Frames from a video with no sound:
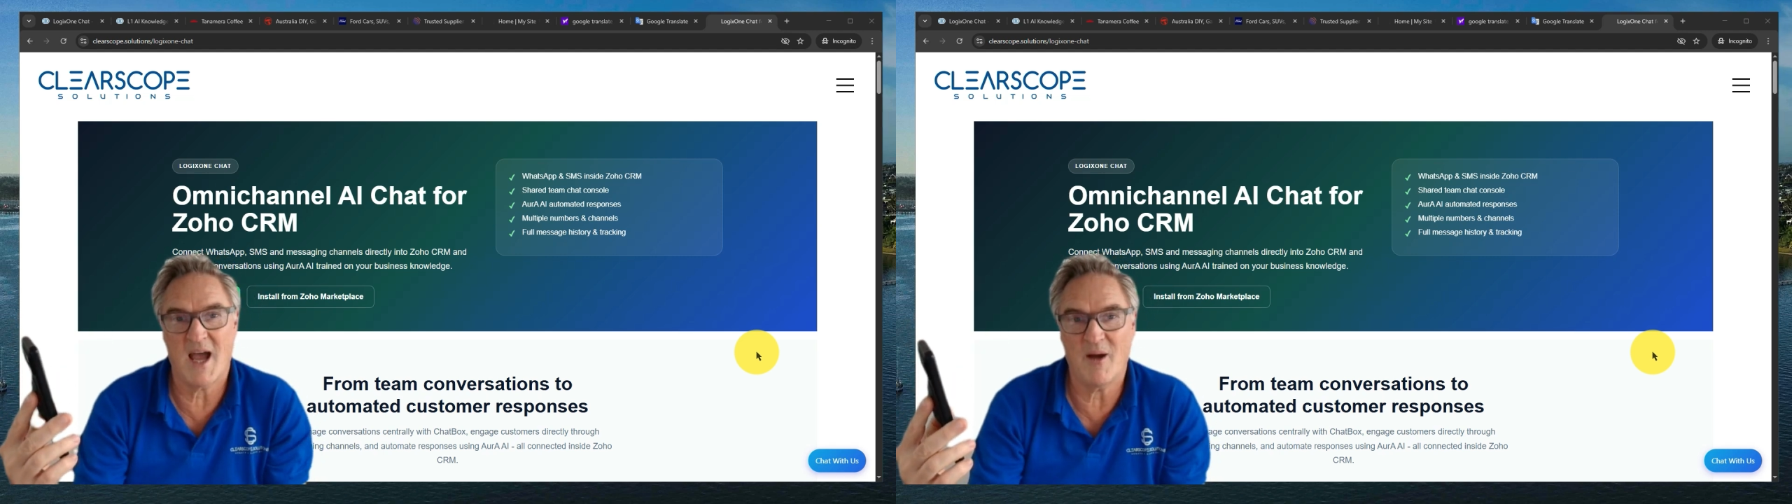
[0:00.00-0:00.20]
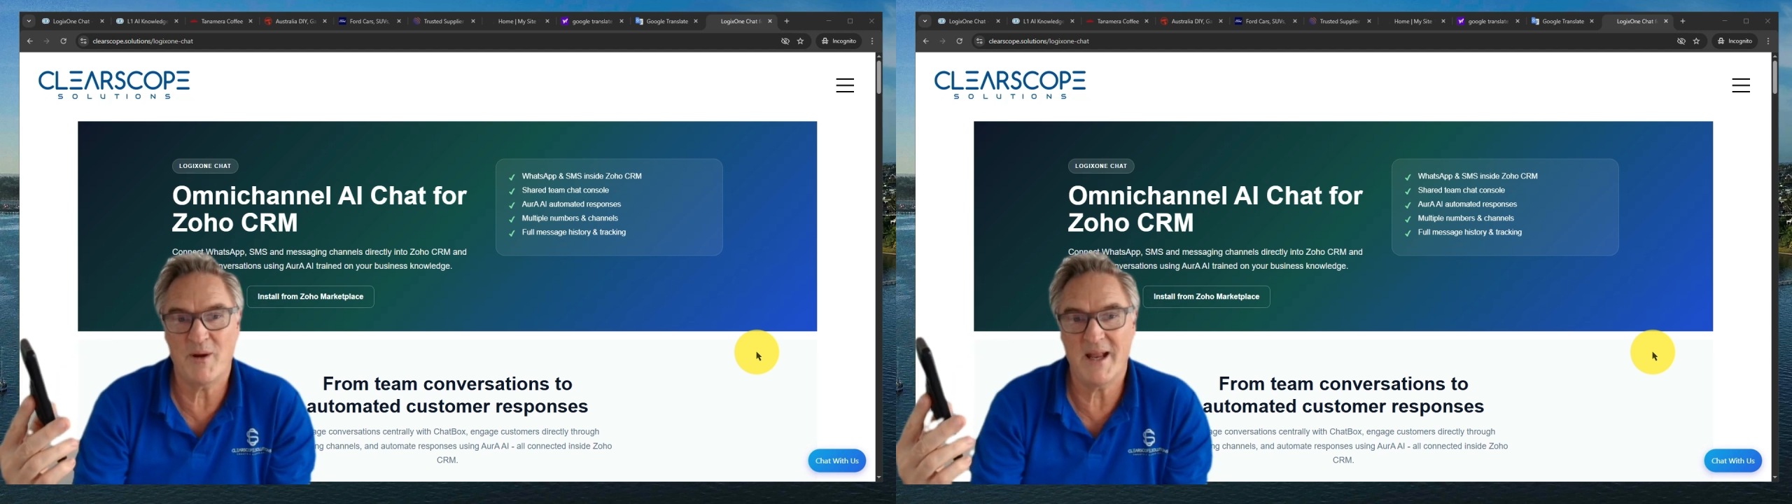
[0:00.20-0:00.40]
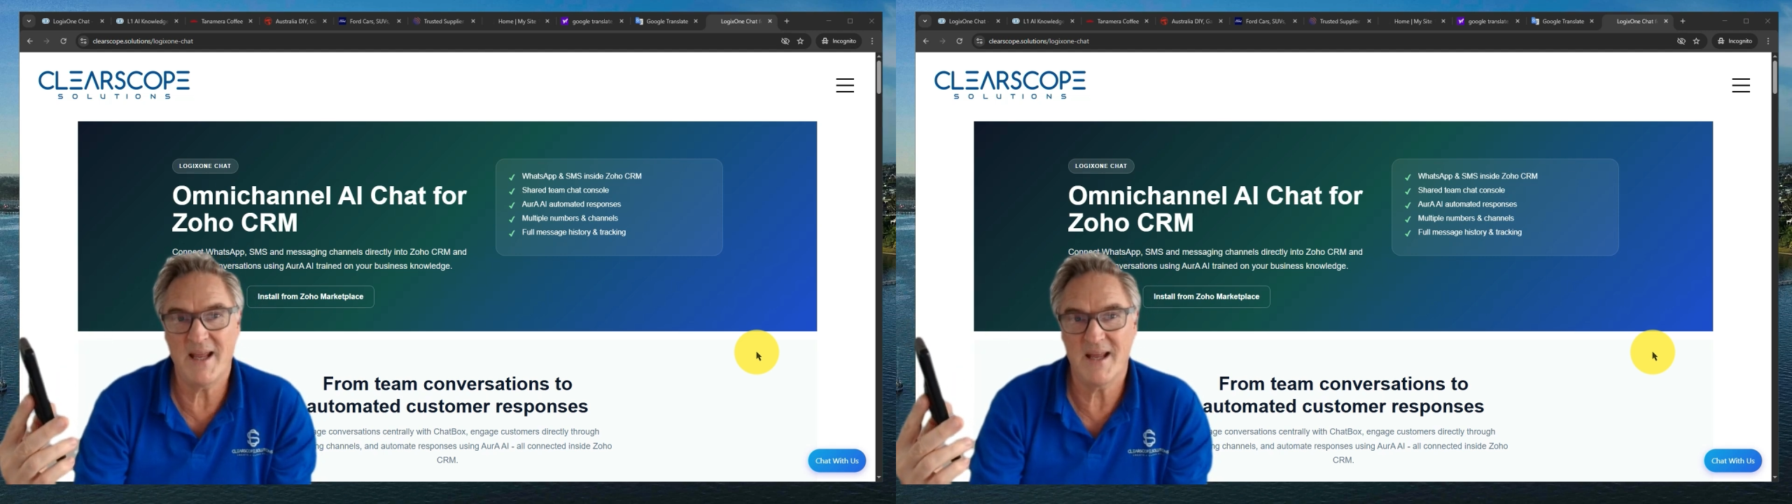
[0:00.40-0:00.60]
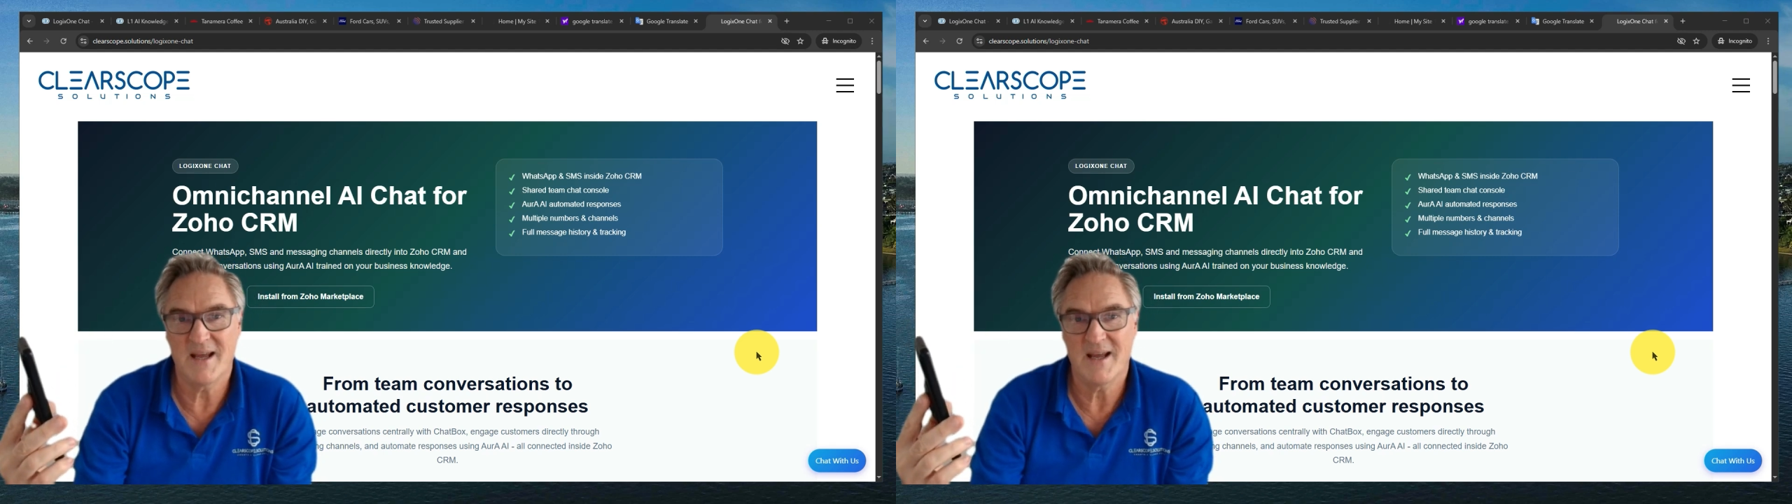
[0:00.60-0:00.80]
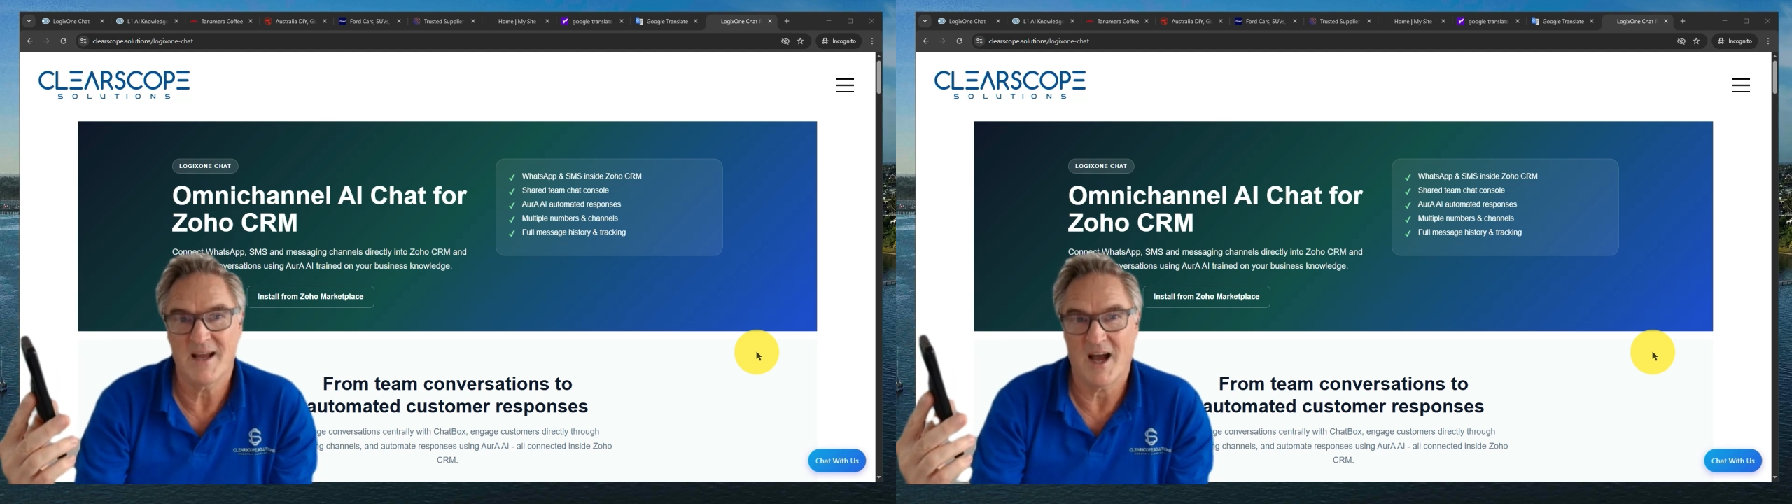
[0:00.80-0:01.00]
happening,
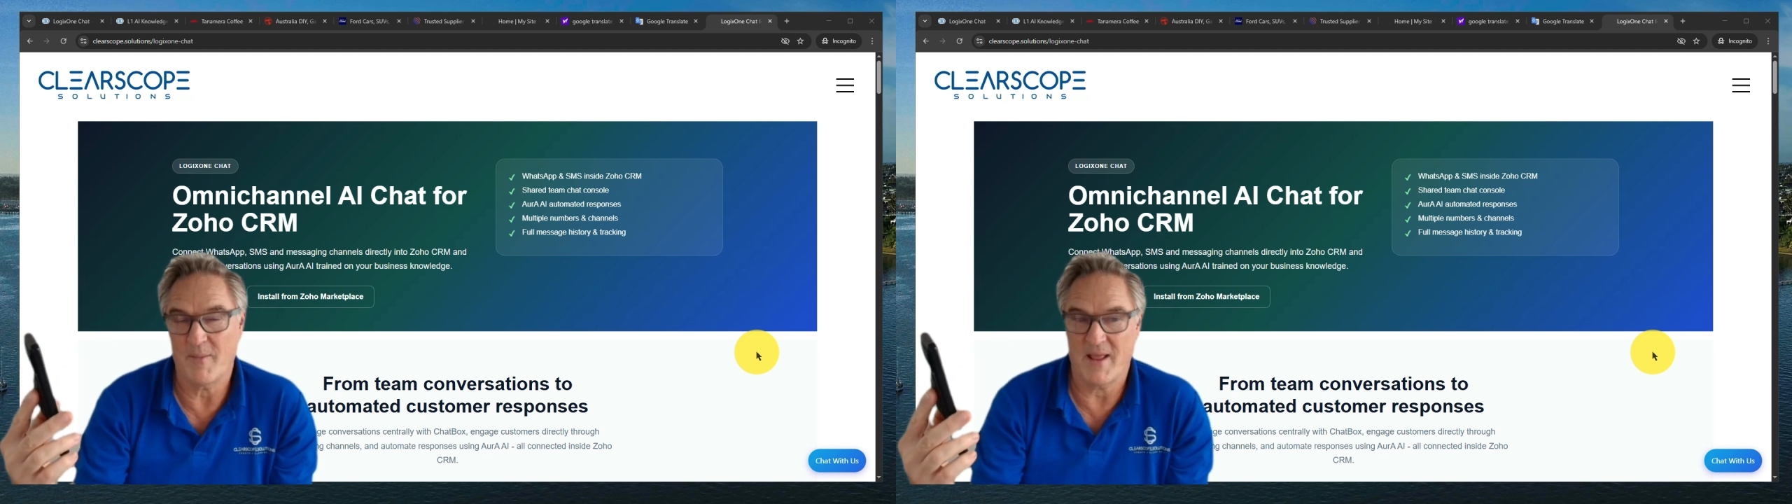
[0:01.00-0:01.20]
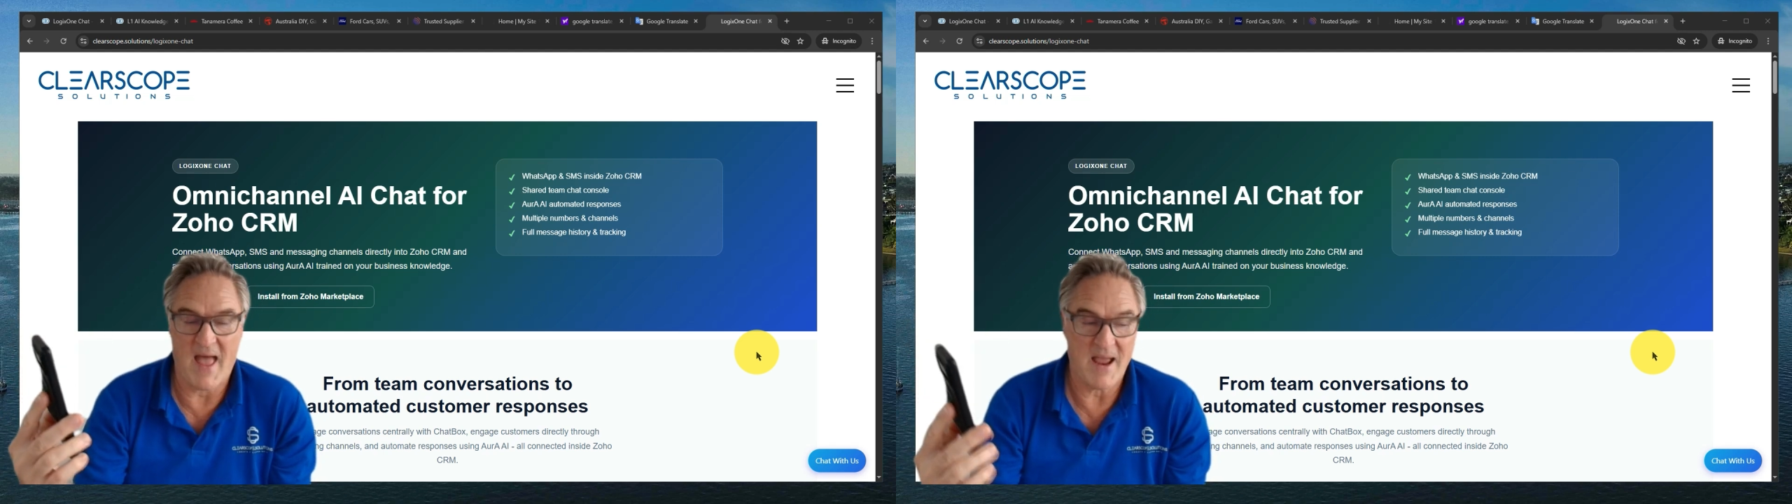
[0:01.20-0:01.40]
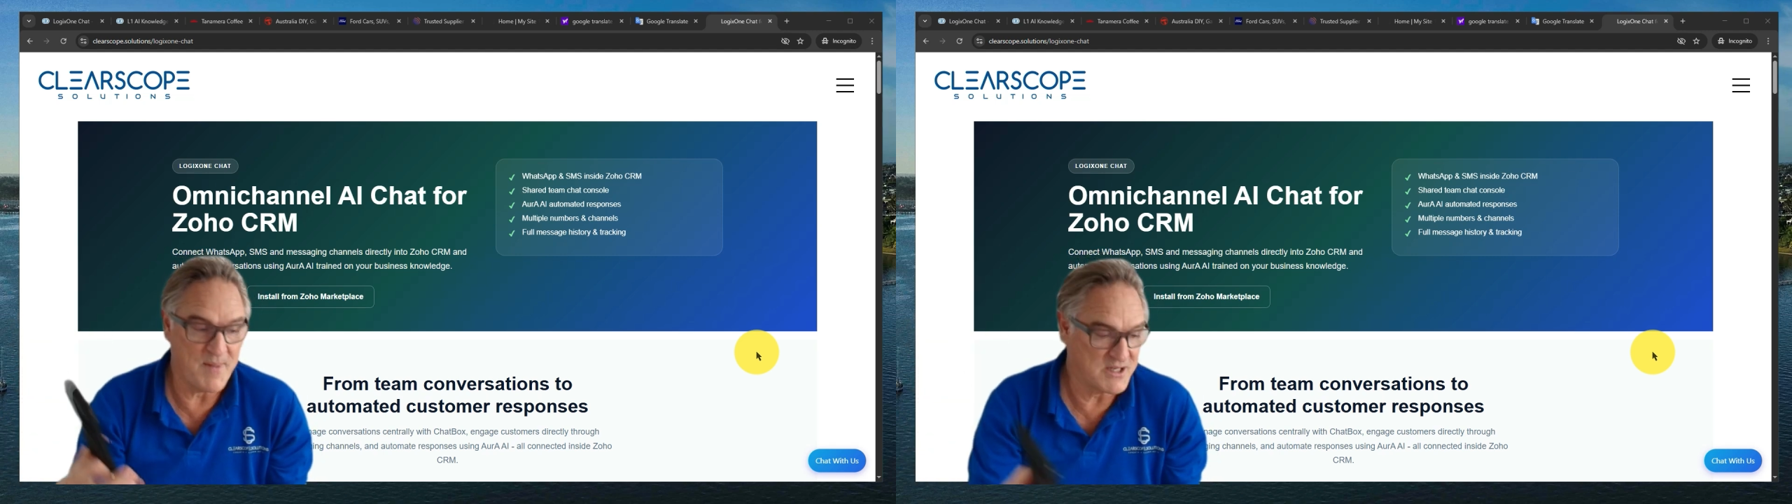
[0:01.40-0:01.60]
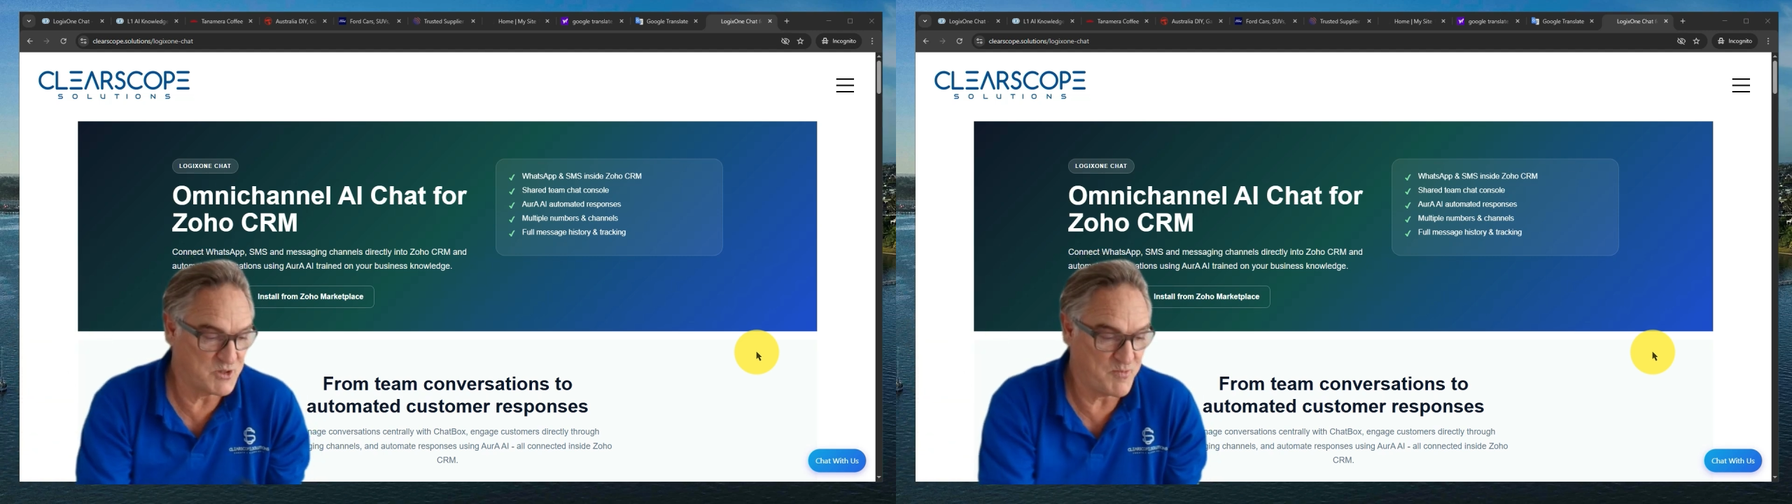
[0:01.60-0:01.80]
I mean, they must